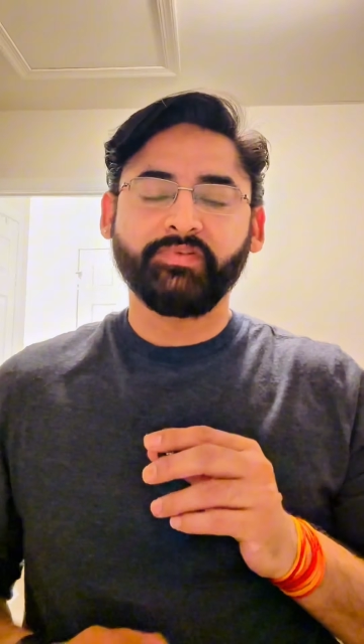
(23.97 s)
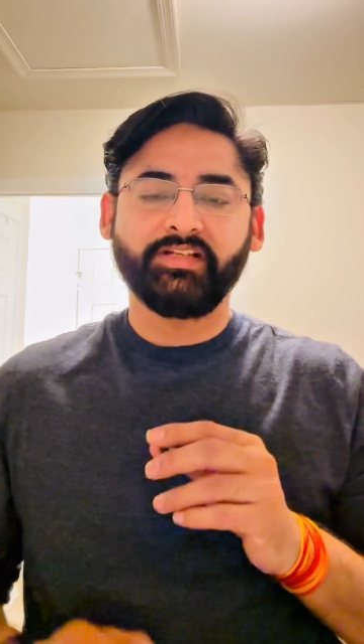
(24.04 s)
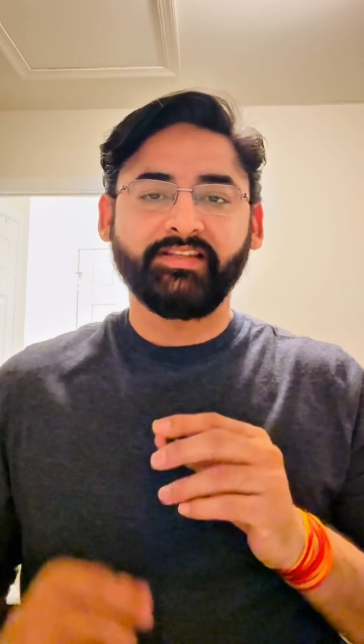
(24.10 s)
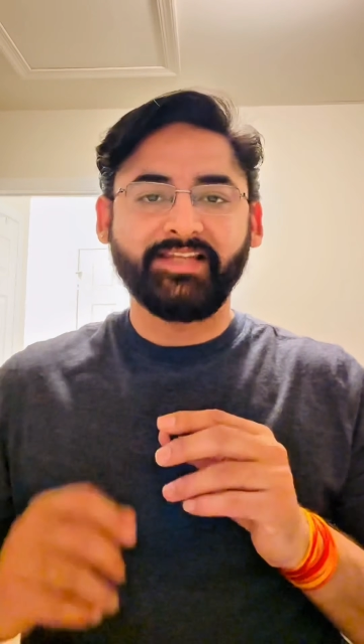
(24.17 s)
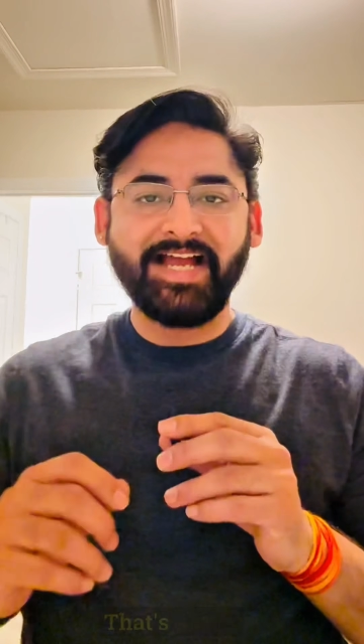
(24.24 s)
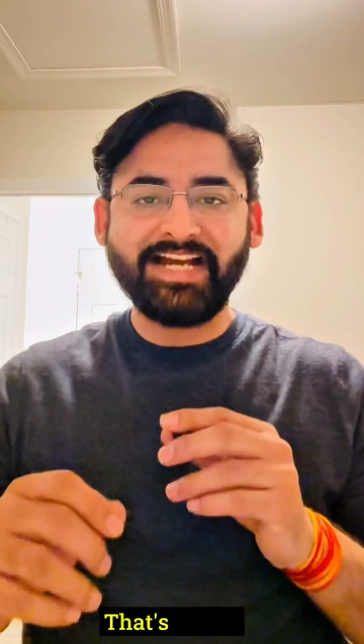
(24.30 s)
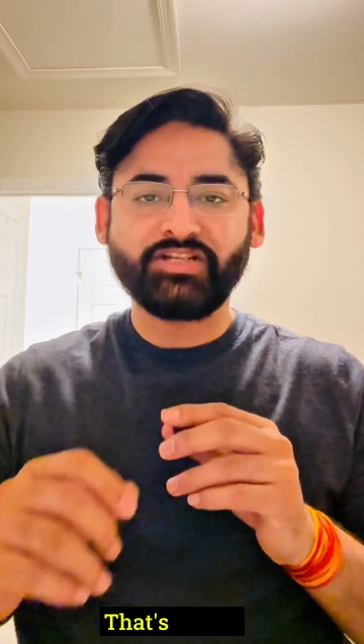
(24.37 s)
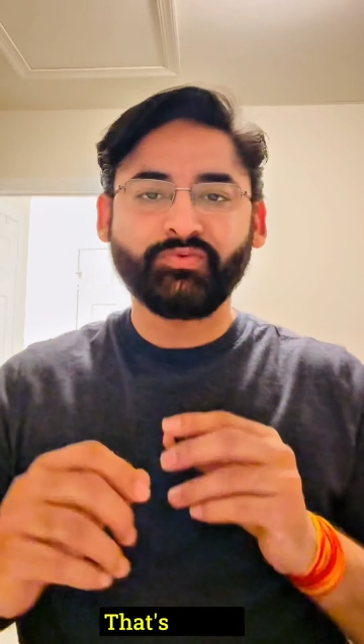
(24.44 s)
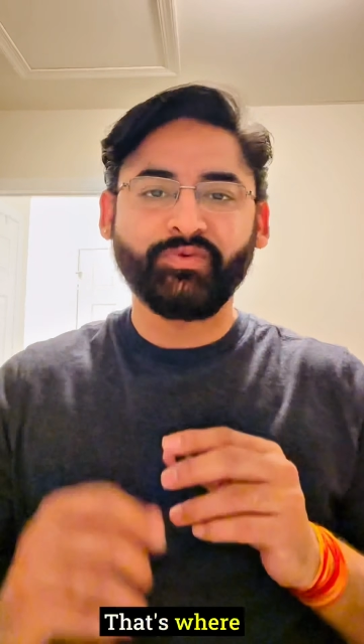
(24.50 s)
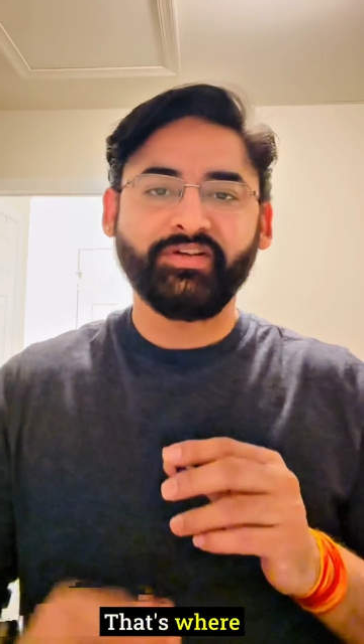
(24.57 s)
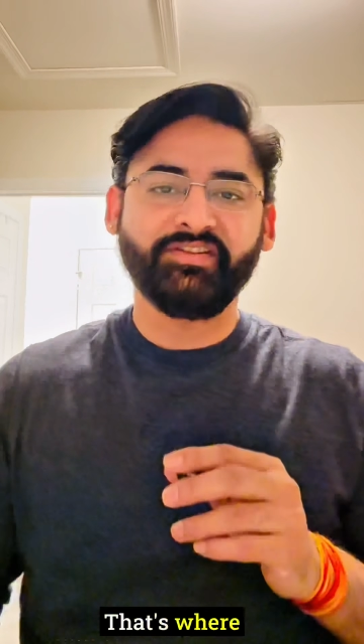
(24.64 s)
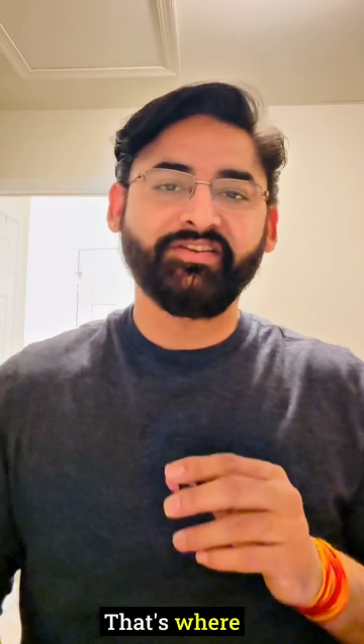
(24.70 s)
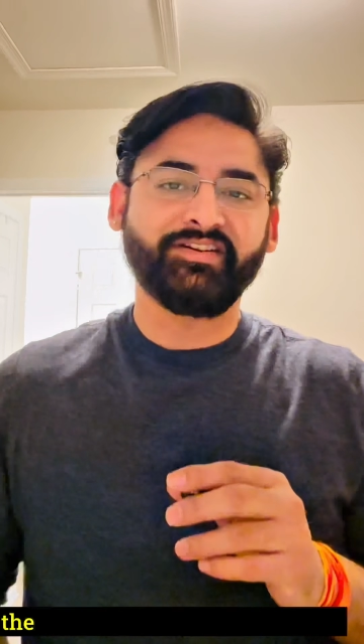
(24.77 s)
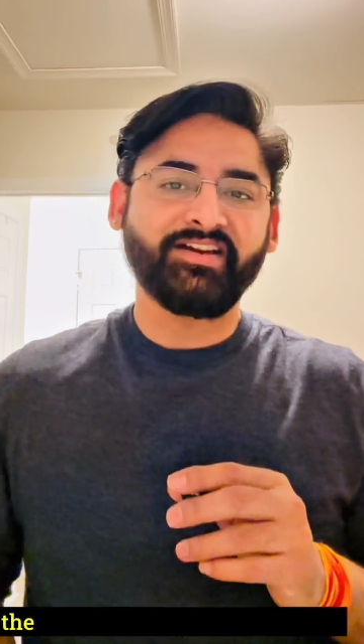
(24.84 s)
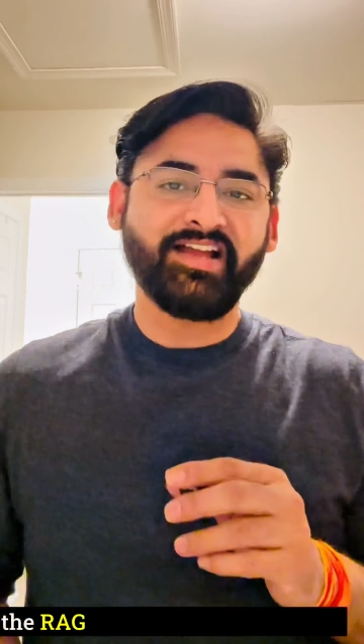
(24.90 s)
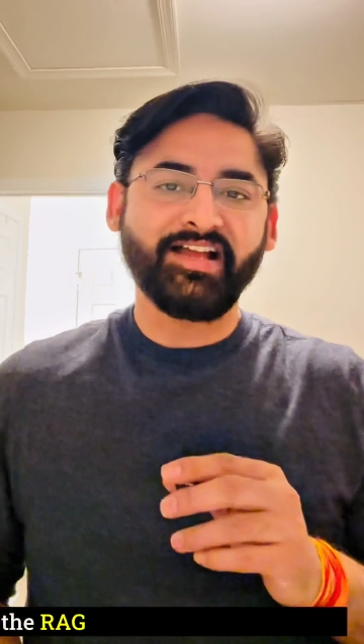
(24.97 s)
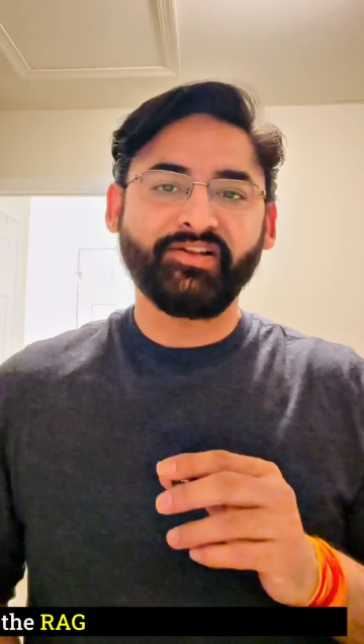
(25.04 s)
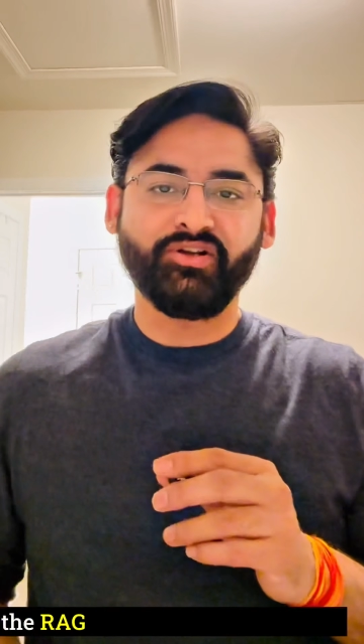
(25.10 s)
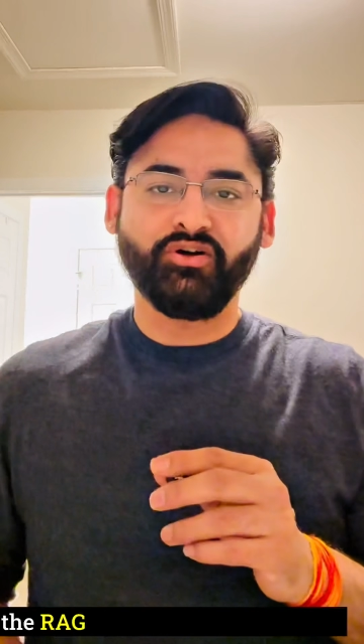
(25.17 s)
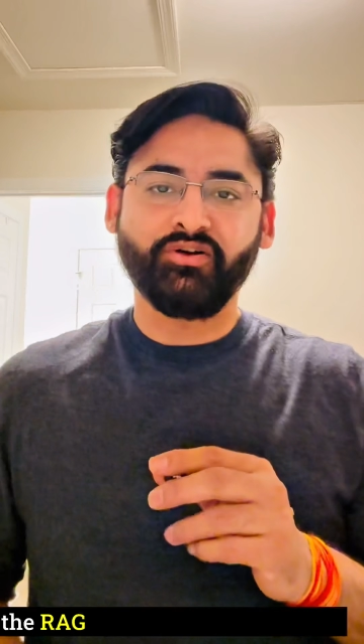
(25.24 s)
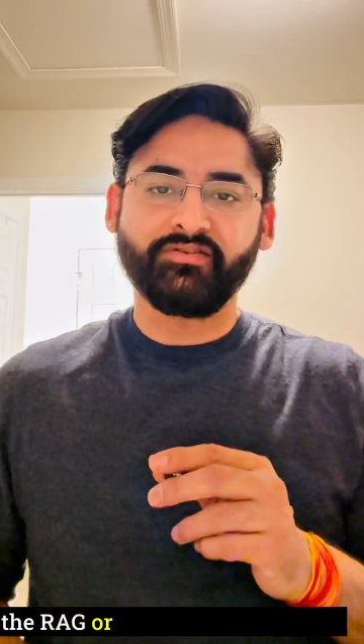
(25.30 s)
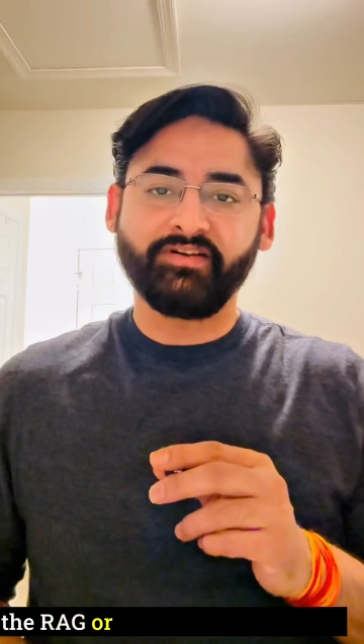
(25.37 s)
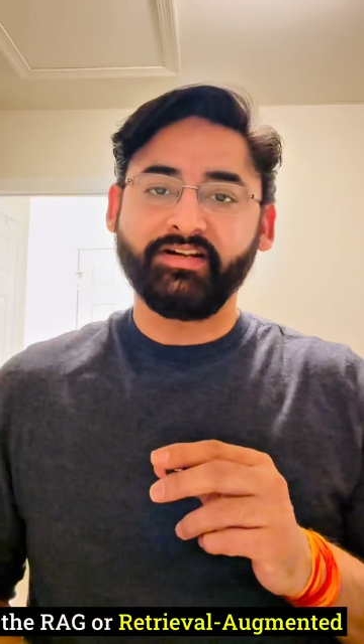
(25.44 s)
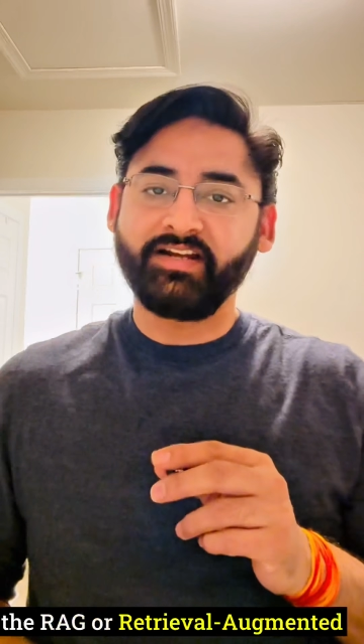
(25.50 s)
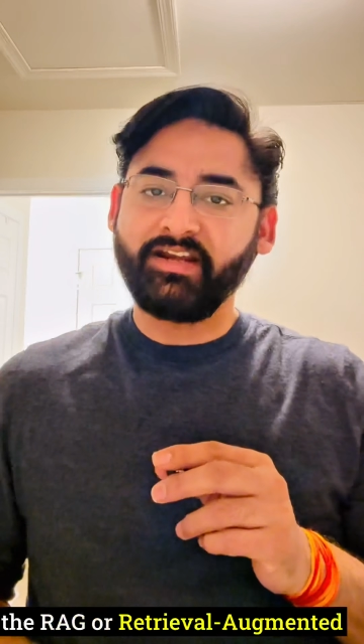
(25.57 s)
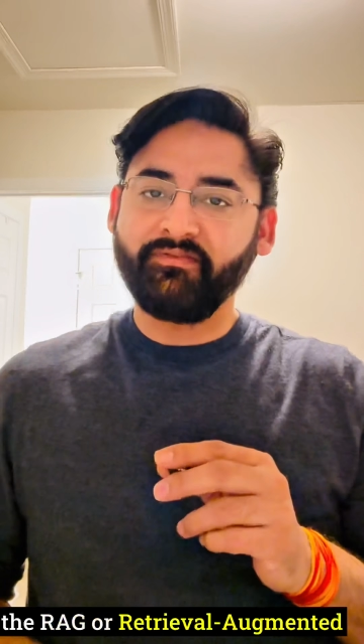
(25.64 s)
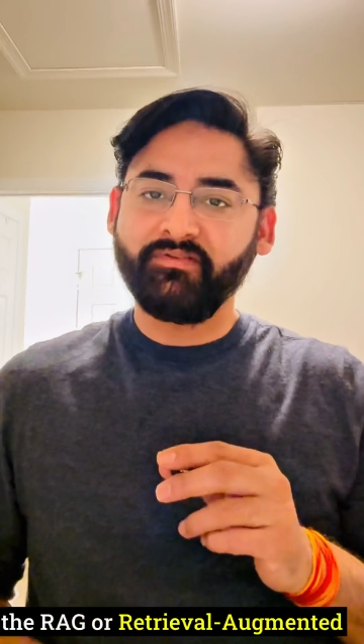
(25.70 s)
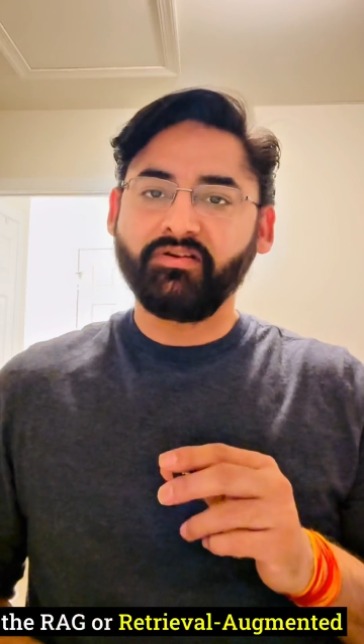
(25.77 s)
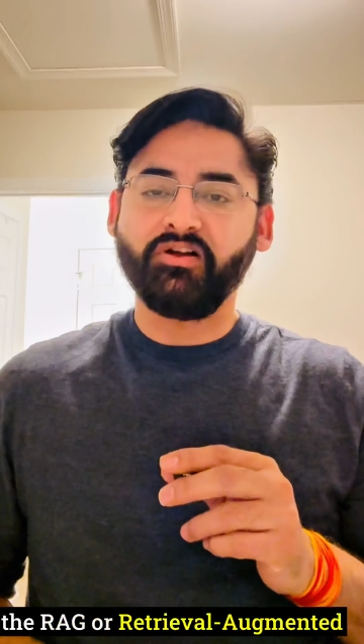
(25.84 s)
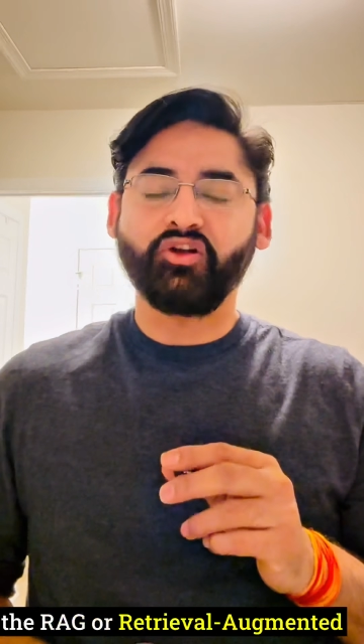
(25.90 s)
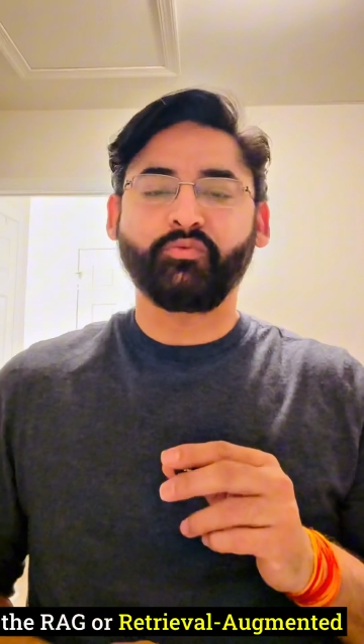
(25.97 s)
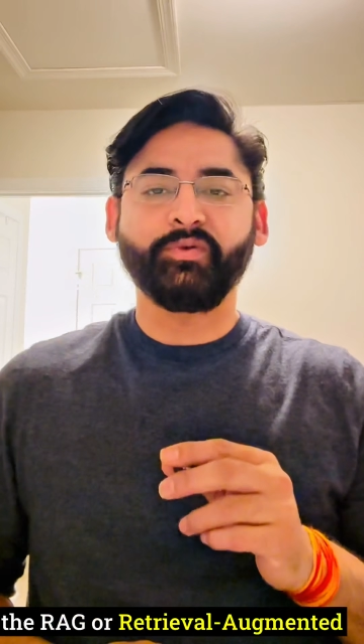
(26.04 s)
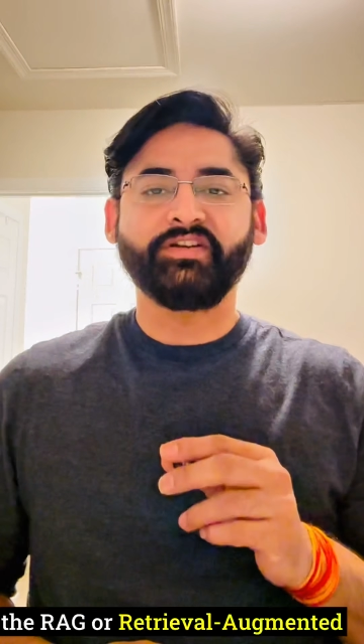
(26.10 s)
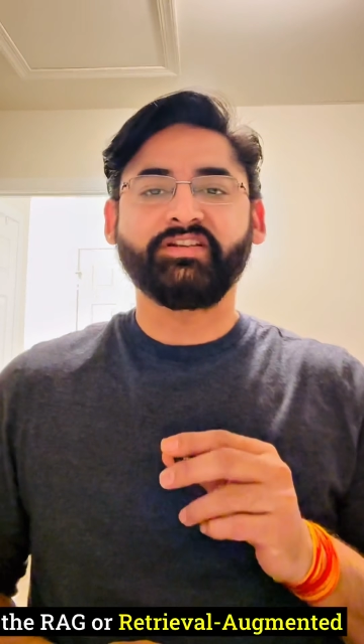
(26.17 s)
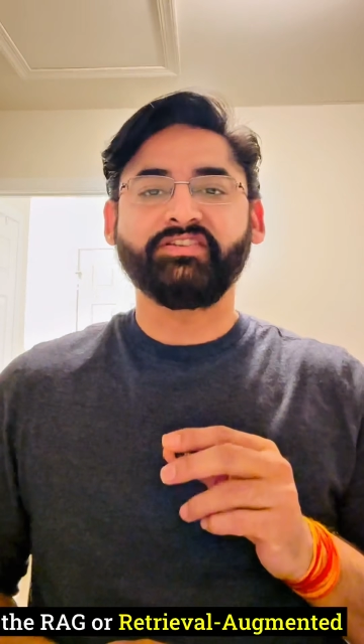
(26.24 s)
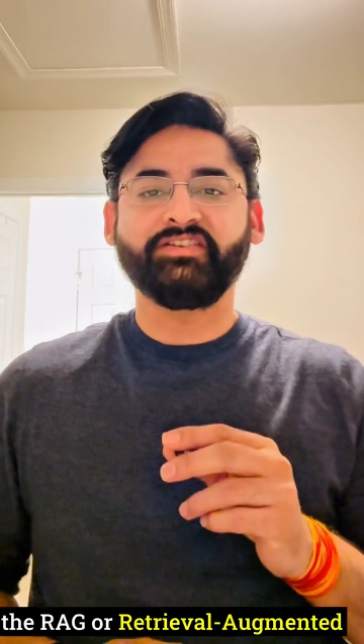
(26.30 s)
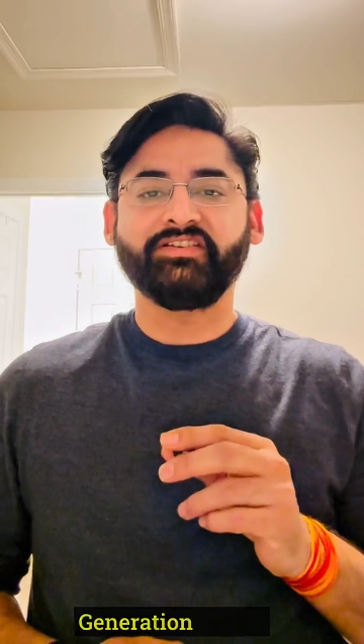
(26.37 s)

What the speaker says: That's where the RAG or retrieval augmented